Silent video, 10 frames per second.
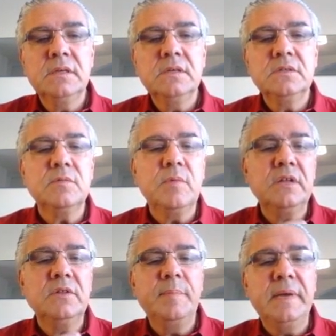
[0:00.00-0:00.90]
So what
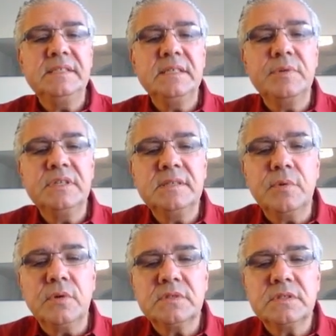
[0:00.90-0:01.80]
are the basic
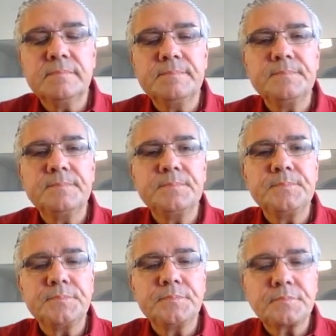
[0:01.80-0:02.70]
principles?
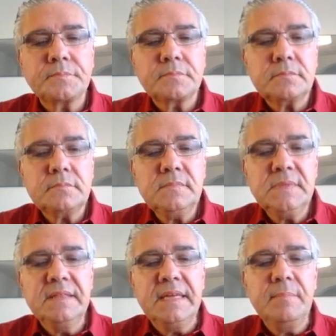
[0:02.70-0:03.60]

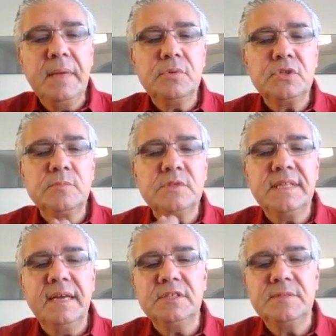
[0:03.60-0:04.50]
That members must
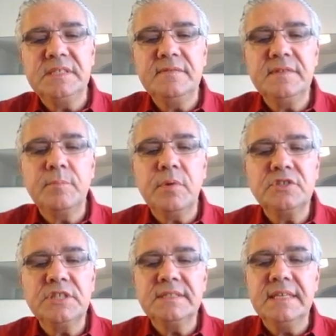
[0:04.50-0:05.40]
have a specific
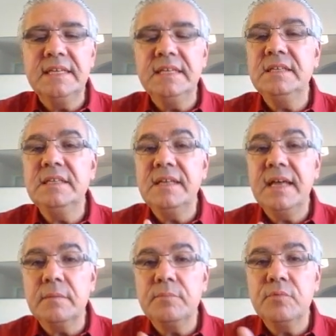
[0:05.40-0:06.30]
project that they need
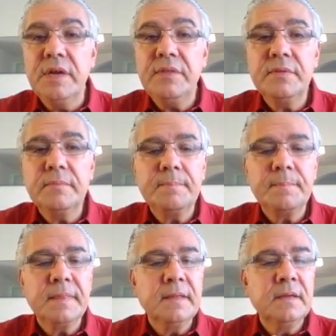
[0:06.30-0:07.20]
help with.
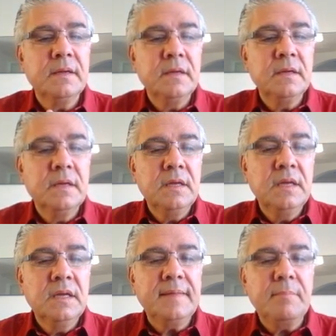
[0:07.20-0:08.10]

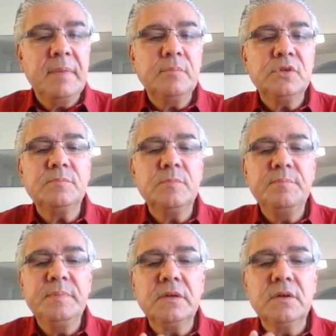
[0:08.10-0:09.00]
That members
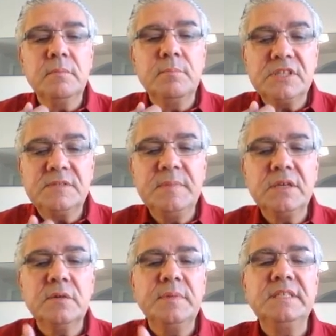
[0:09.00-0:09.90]
must be
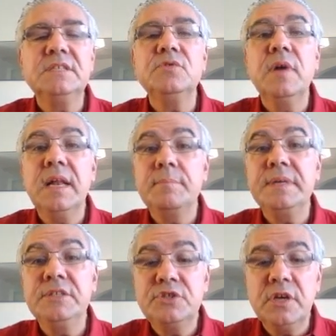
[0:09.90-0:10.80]
committed to
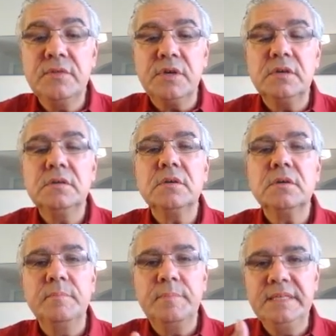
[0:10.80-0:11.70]
help each other
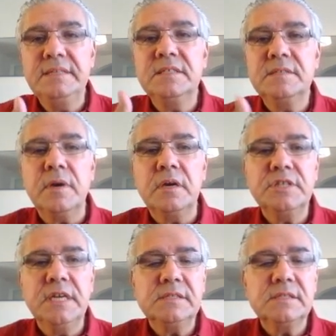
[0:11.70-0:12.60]
complete these
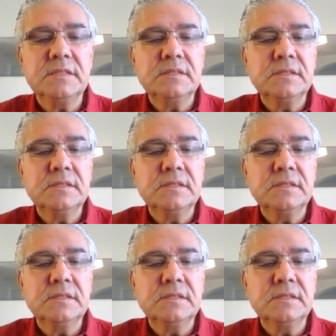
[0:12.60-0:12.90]
projects.